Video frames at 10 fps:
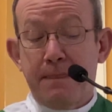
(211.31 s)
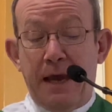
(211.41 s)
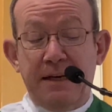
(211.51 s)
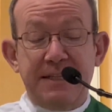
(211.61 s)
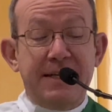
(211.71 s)

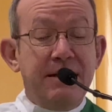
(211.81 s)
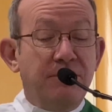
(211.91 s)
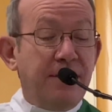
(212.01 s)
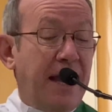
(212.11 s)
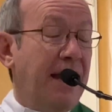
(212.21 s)
And a single
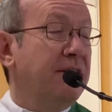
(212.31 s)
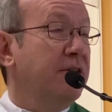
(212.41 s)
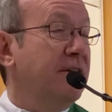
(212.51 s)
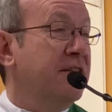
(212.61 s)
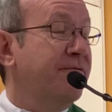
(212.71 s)

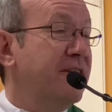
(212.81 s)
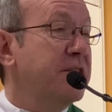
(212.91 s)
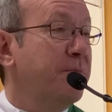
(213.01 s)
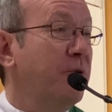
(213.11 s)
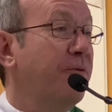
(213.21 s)
candle is
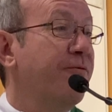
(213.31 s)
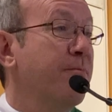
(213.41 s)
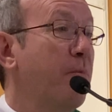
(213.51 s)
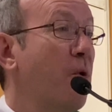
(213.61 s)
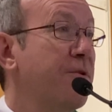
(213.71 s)
visible from
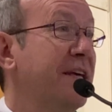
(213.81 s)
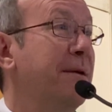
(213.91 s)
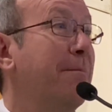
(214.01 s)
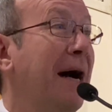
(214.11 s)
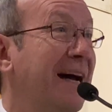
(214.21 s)
more than a
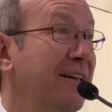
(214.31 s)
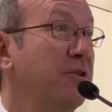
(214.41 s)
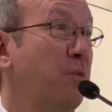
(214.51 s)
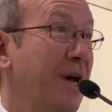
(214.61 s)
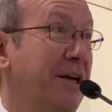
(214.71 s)
mile
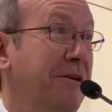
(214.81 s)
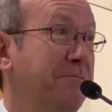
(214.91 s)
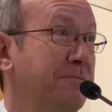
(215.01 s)
away,